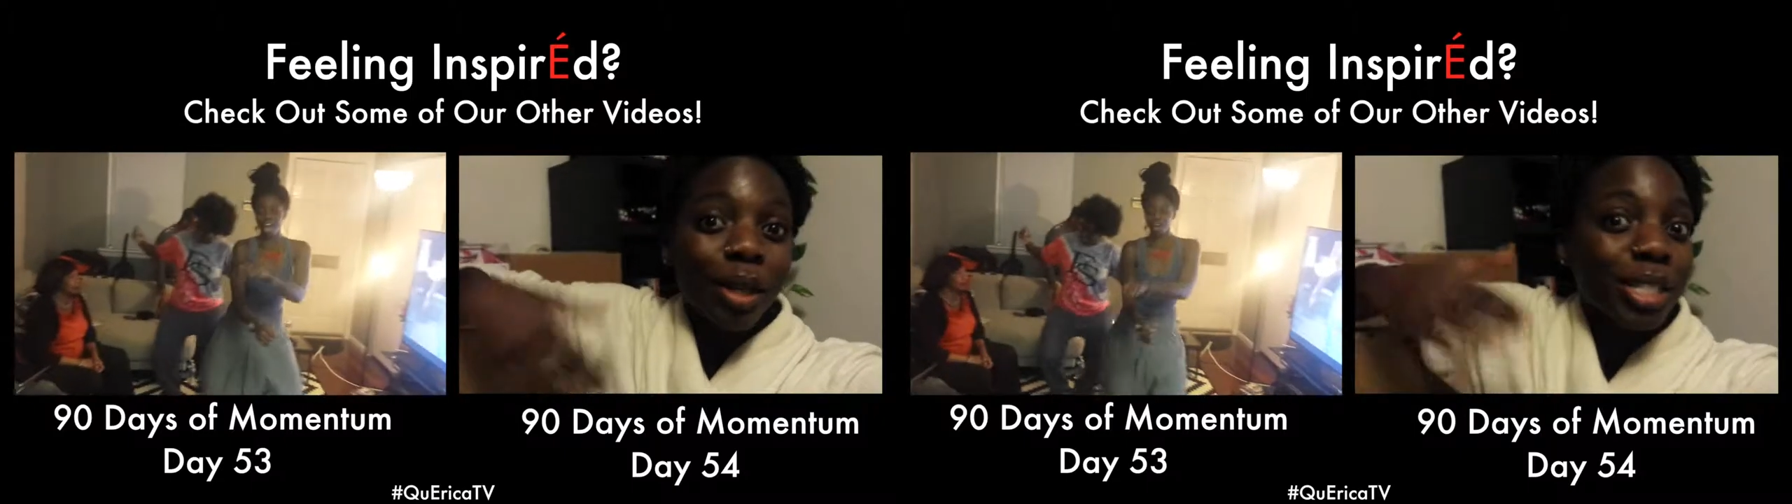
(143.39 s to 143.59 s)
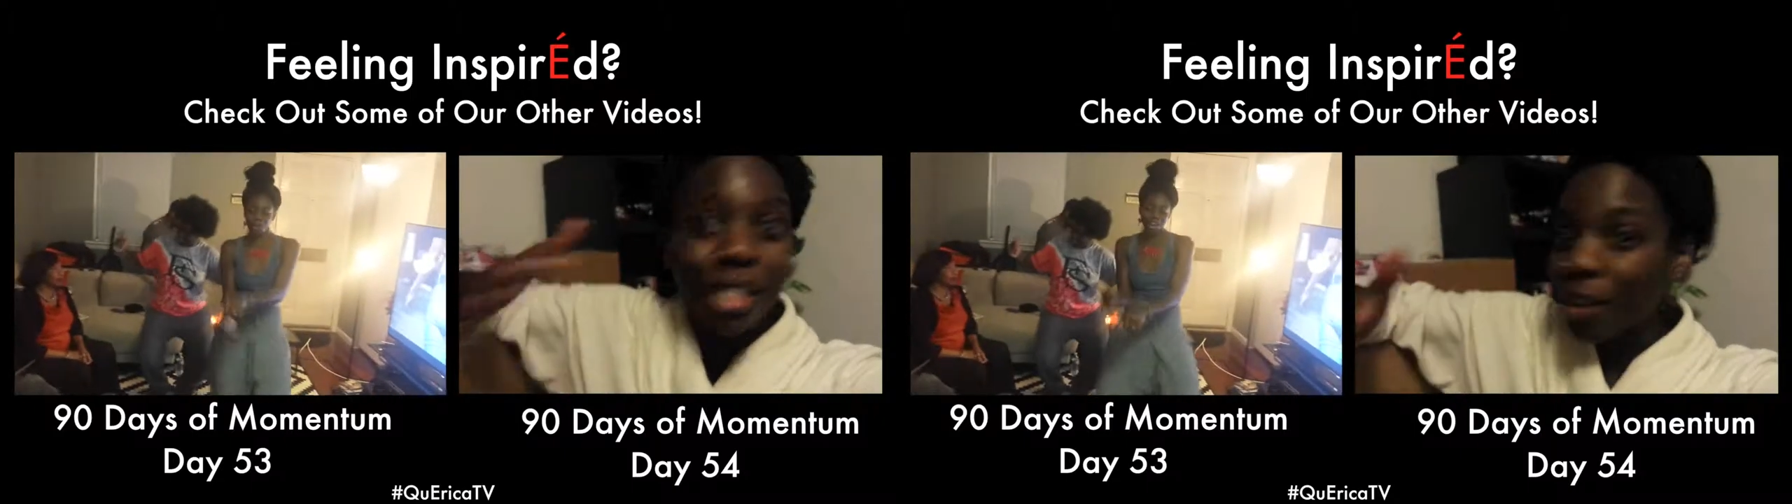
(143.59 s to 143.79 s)

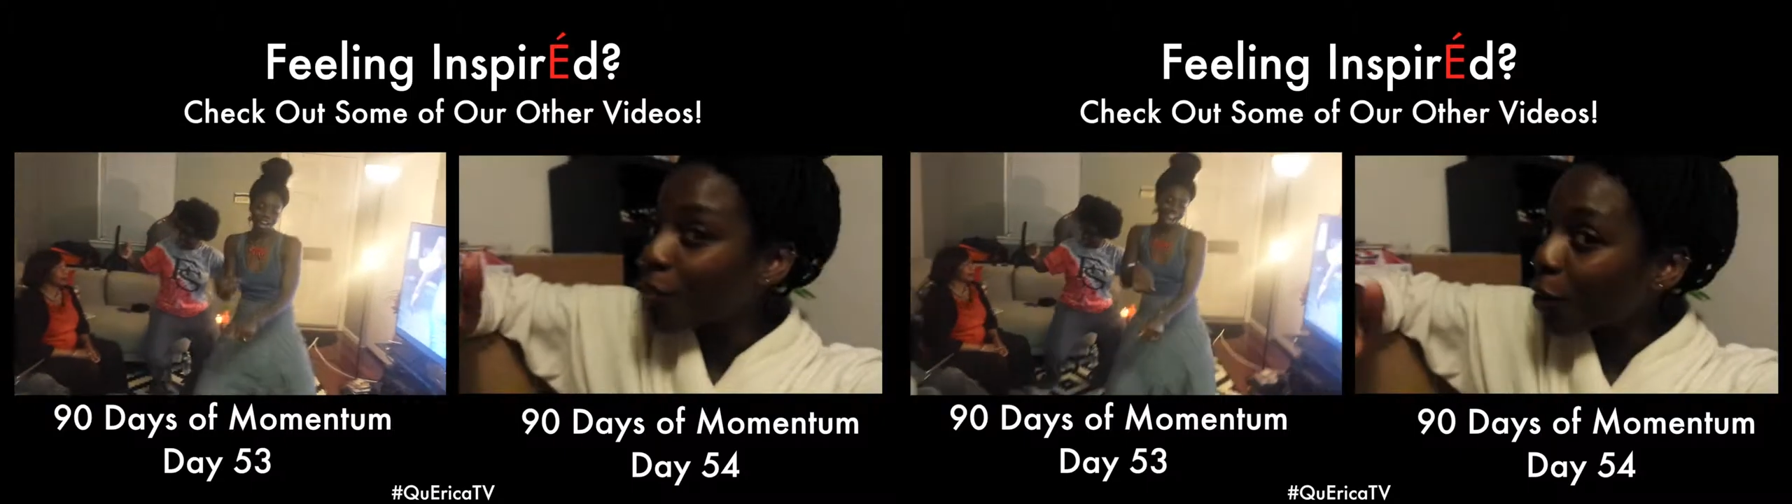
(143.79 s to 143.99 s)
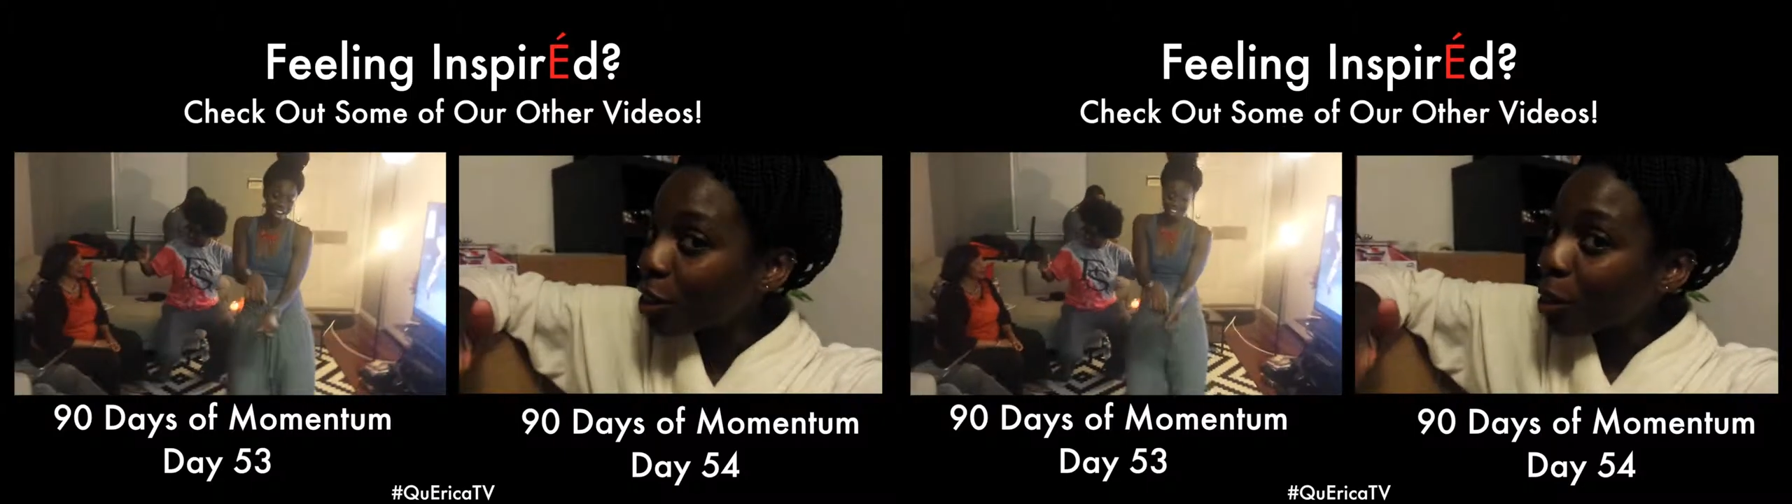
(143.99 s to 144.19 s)

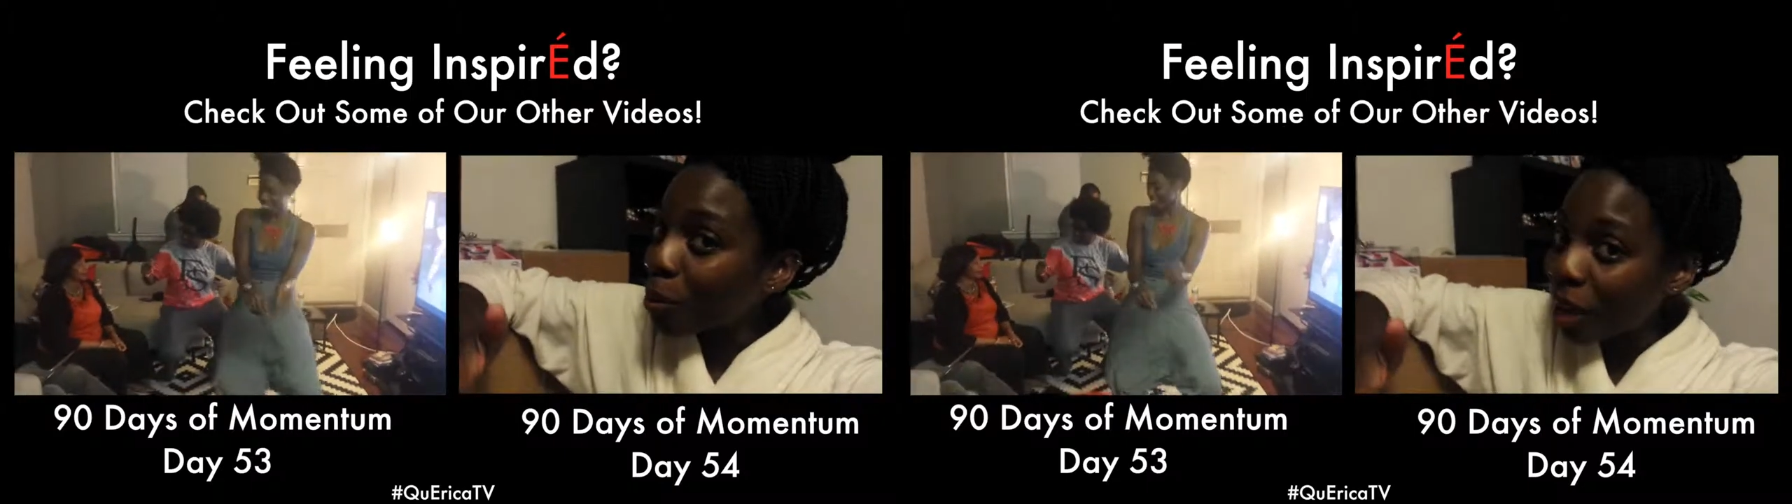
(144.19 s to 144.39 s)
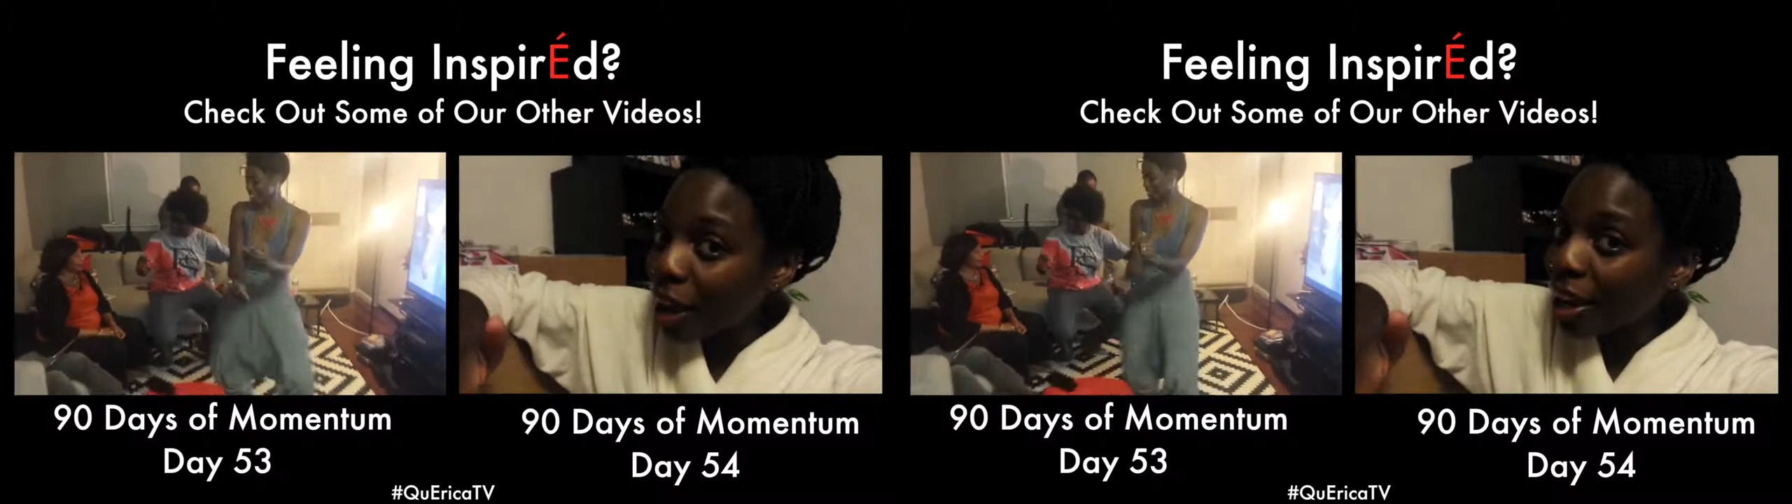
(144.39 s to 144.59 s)
set forth a
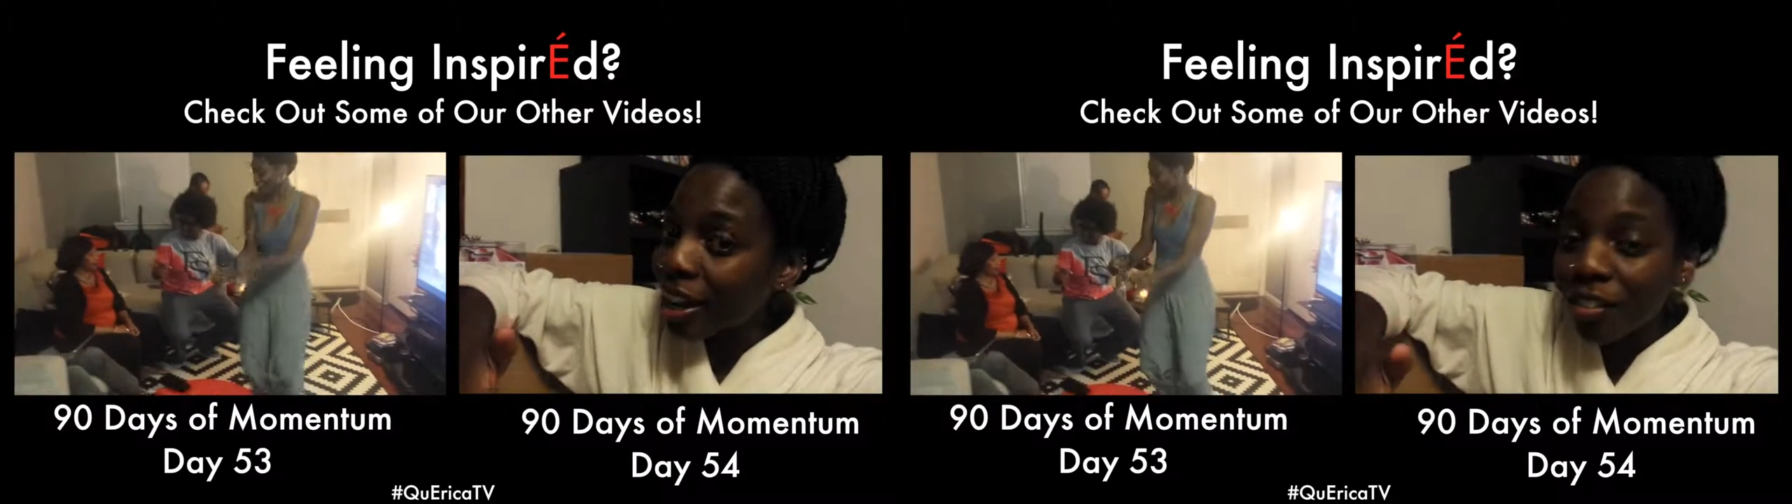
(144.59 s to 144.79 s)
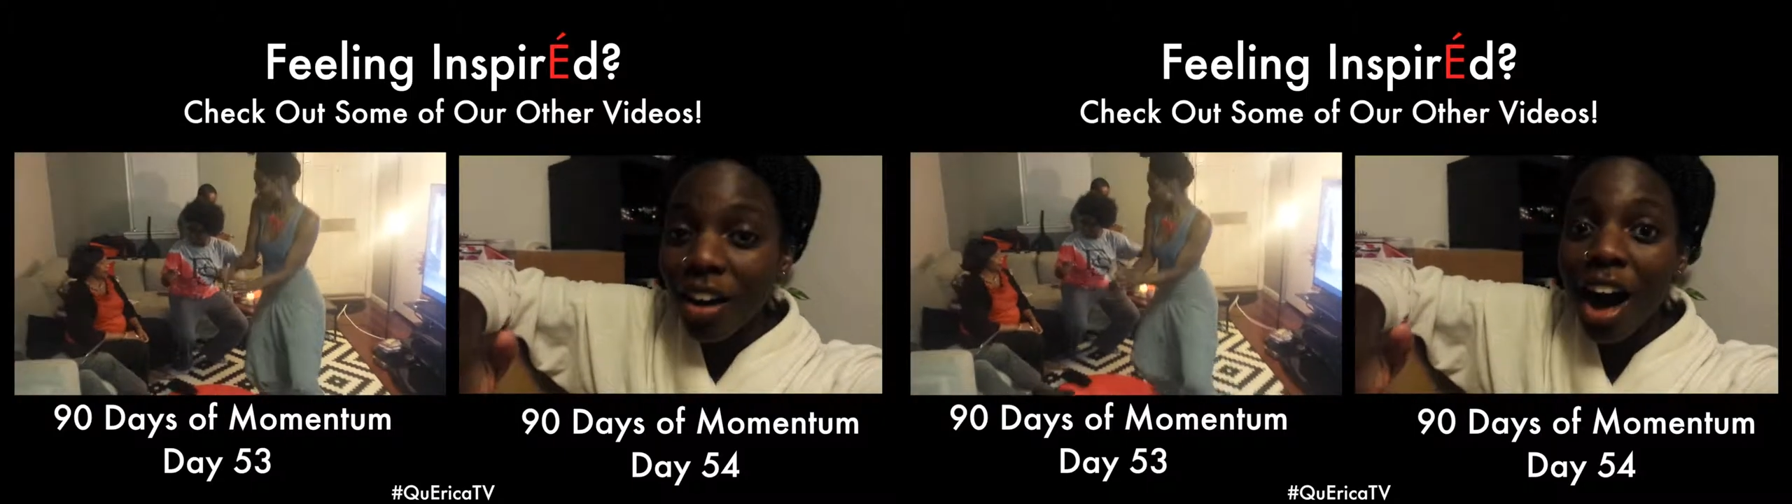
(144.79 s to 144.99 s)

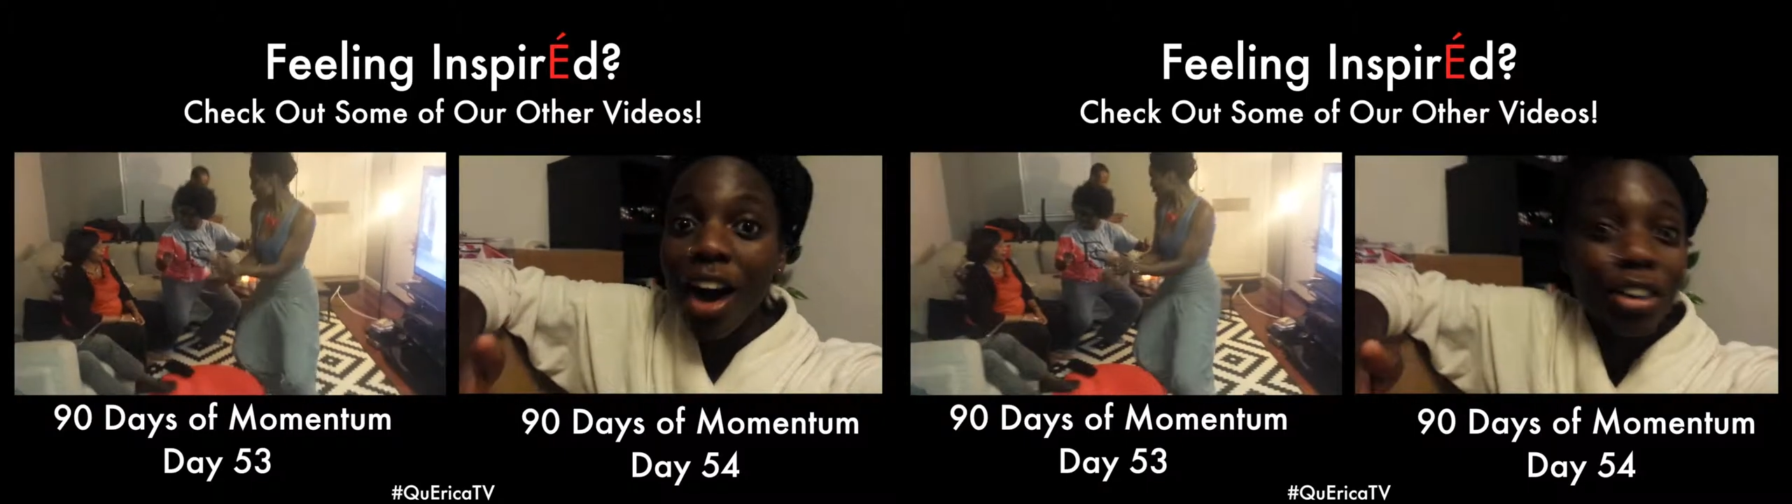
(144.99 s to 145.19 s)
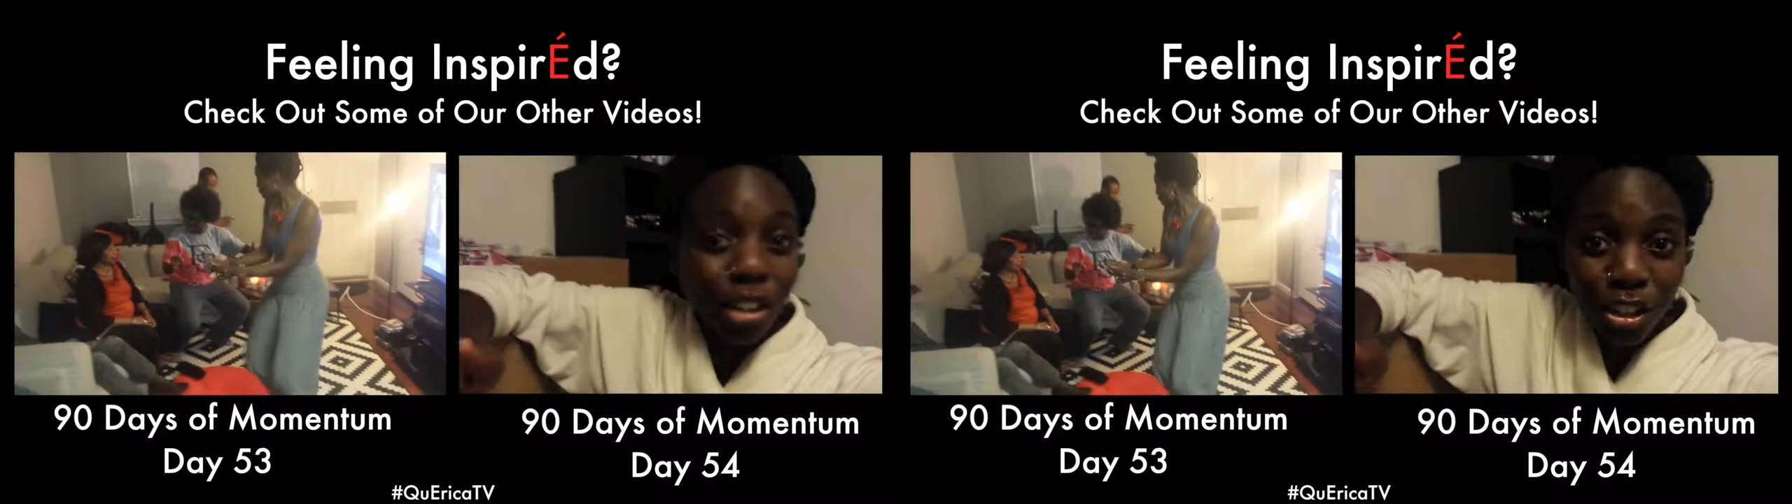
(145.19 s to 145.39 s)
plan of how you're